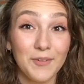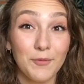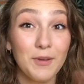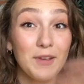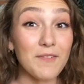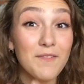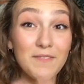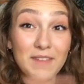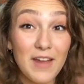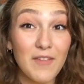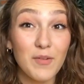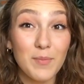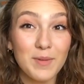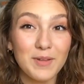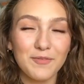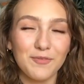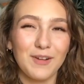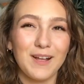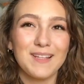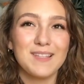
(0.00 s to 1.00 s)
we've never
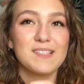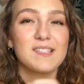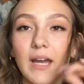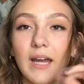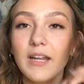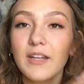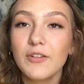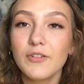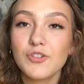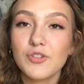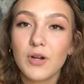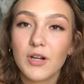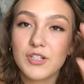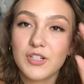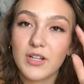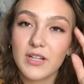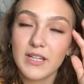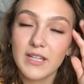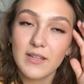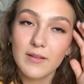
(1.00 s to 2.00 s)
been friends. I had a huge
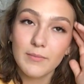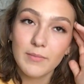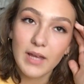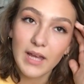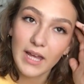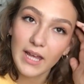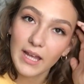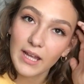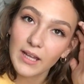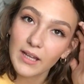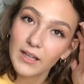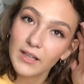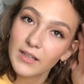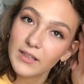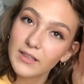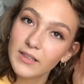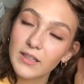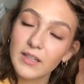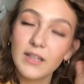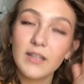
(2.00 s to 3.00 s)
crush on him,
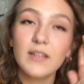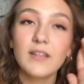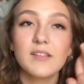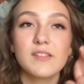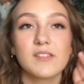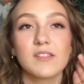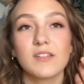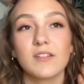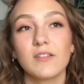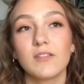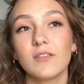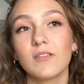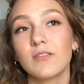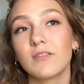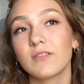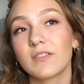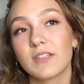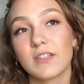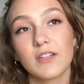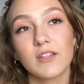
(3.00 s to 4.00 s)
and he
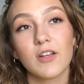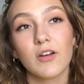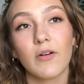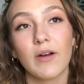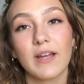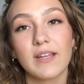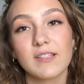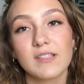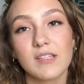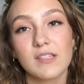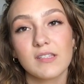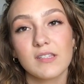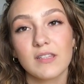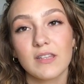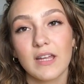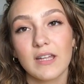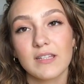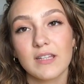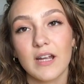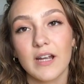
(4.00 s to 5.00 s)
still didn't know I existed
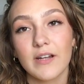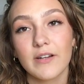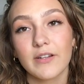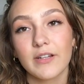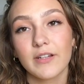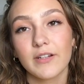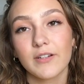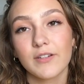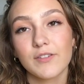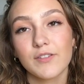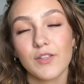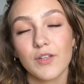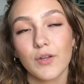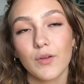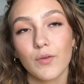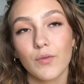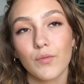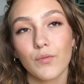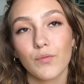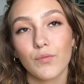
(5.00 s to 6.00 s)
that entire year, so
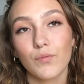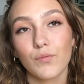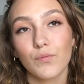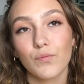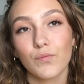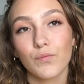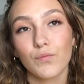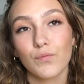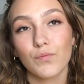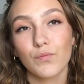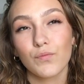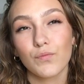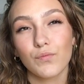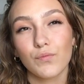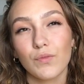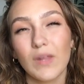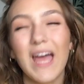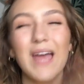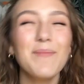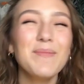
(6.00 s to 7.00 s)

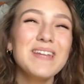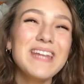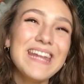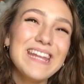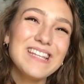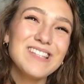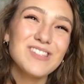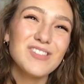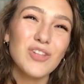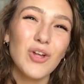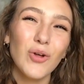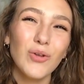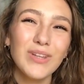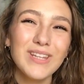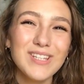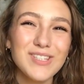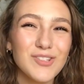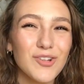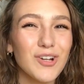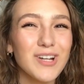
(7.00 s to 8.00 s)
I mean, he
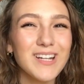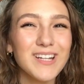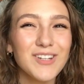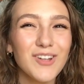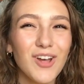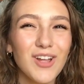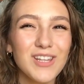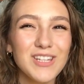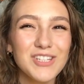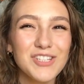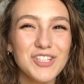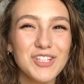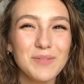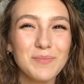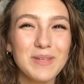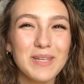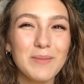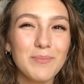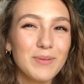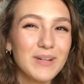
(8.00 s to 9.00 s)
slowly started
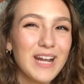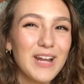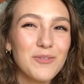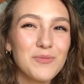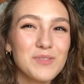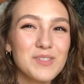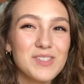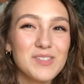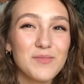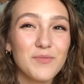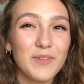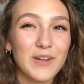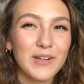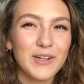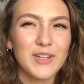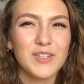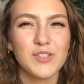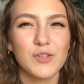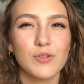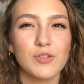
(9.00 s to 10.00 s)
acknowledging me, but I was
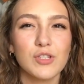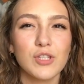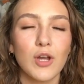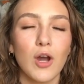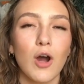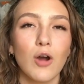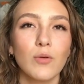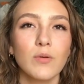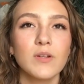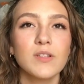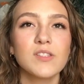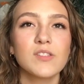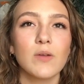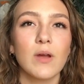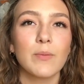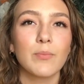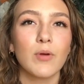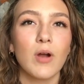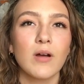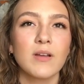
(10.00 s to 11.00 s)
very socially awkward, so
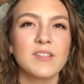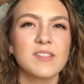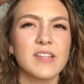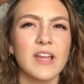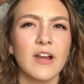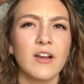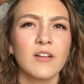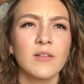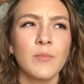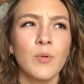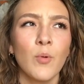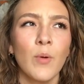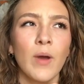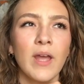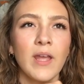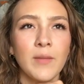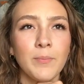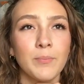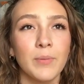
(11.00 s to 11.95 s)
I probably scared him away,